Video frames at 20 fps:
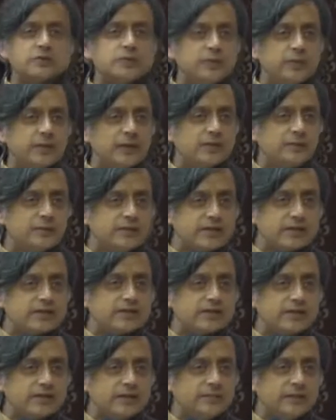to be a
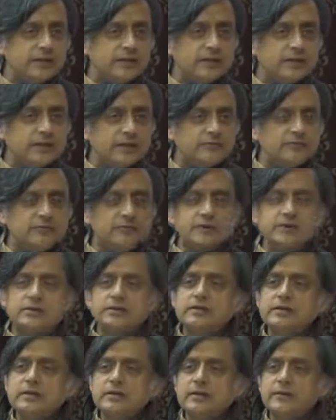minister, be in government,
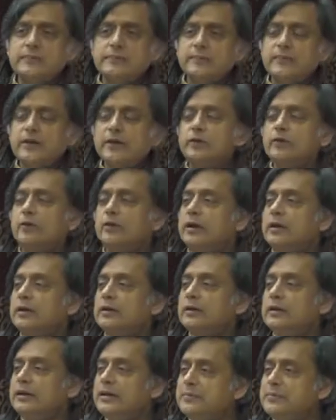then you're
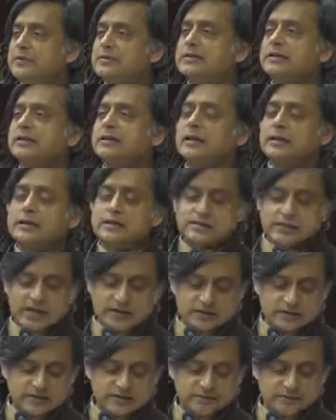limiting
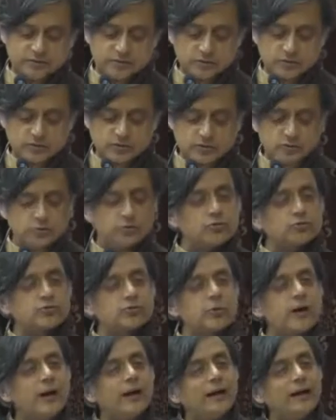executive posts to those
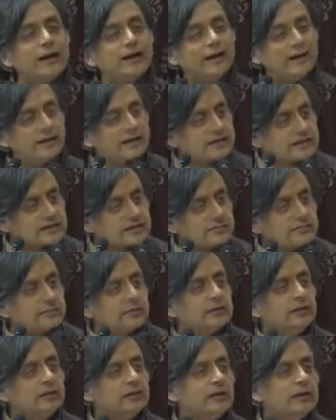who are
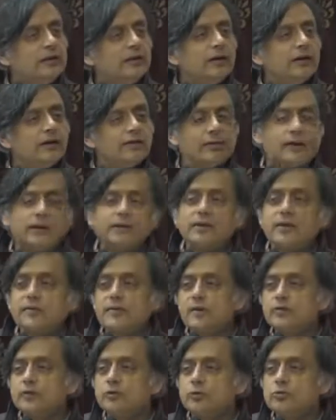electable rather
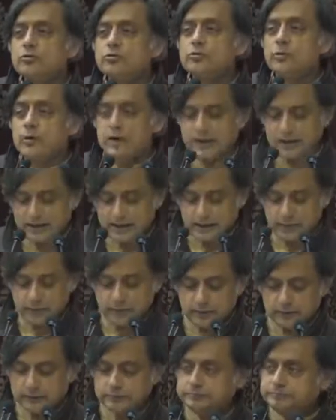than those who are
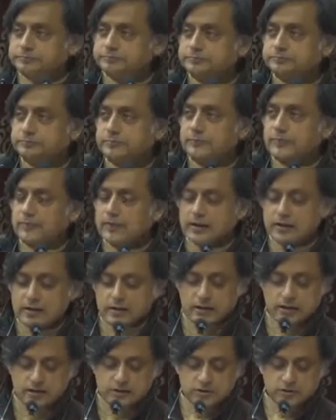able.
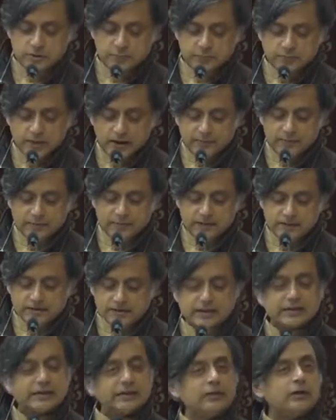So the Prime
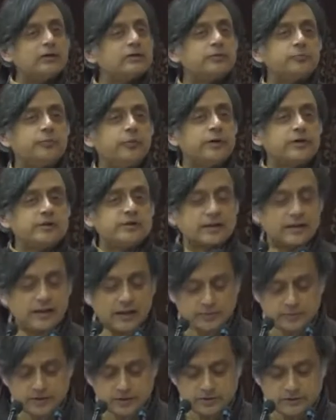Minister cannot appoint a
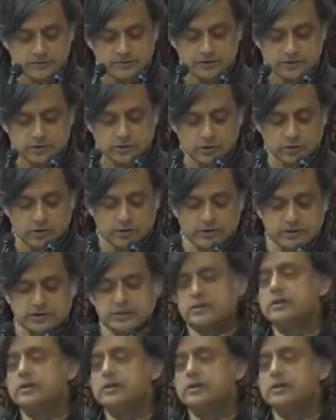cabinet of his choice.